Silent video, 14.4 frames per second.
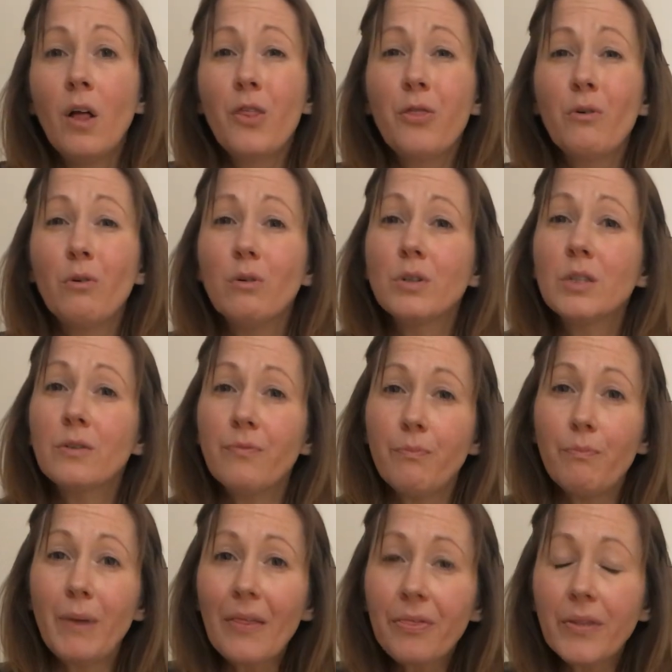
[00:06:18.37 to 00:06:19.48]
thoughts of
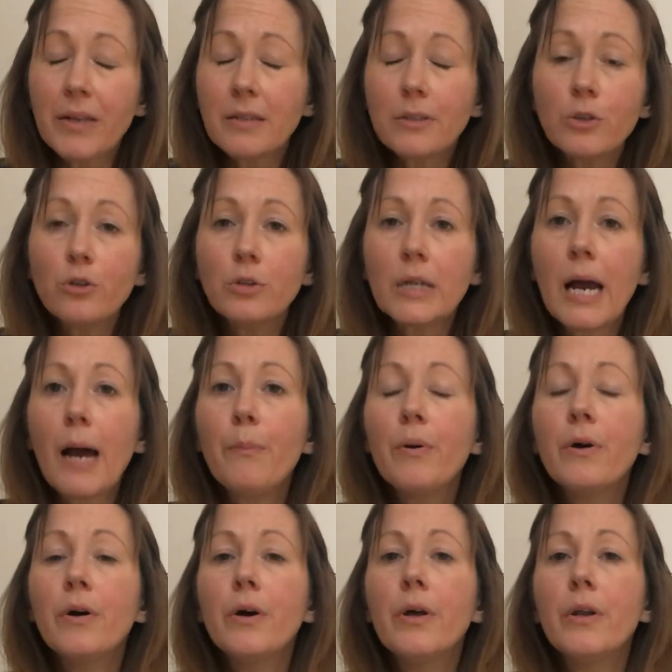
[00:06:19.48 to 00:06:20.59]
bad things that could
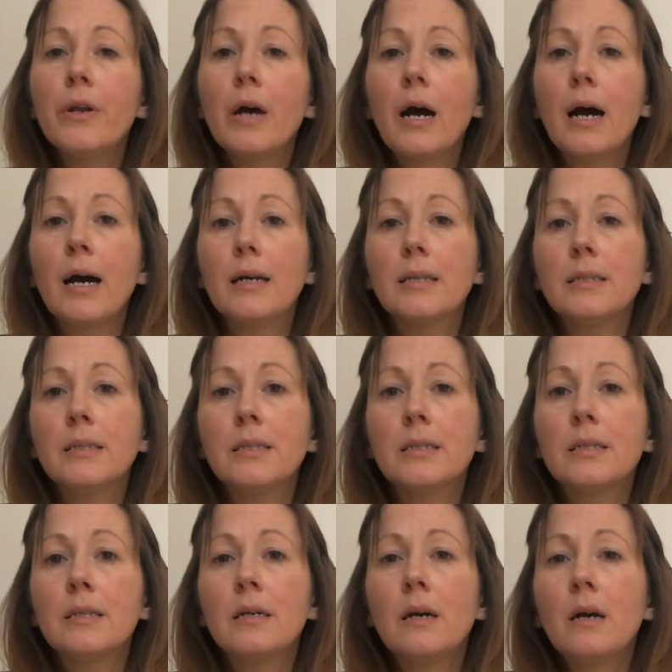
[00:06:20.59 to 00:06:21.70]
happen and
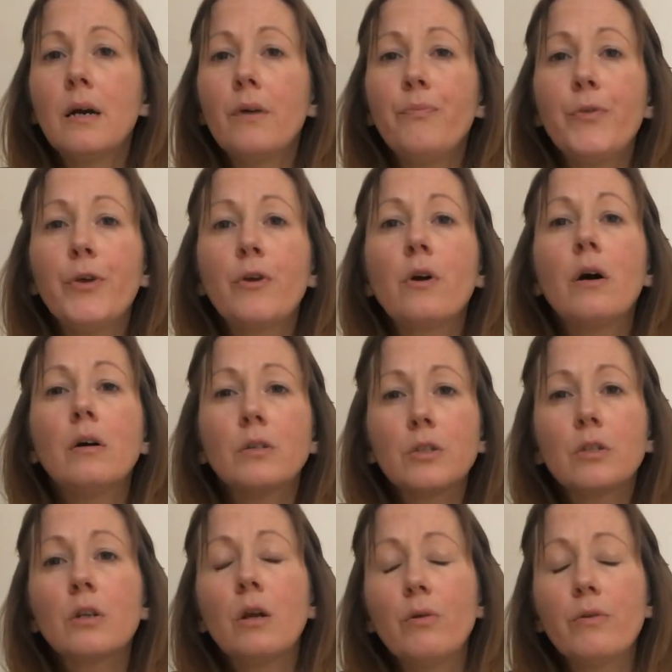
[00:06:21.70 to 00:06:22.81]
you can't
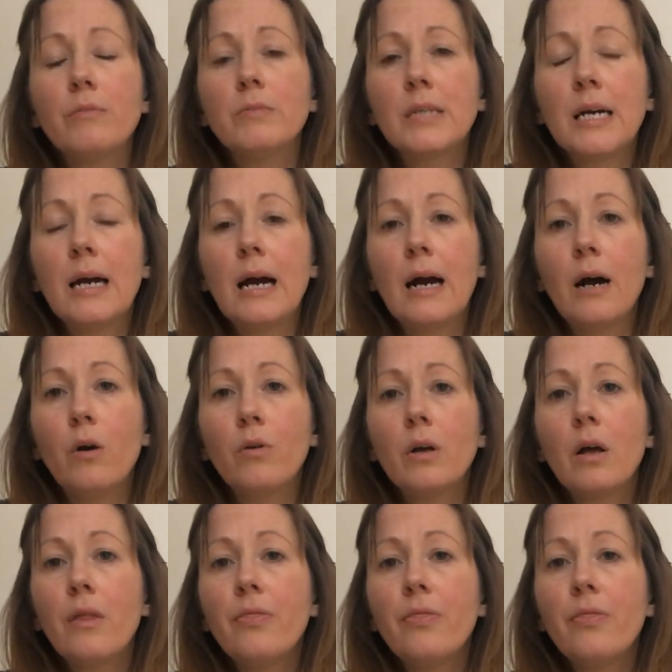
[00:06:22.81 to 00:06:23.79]
slow them down.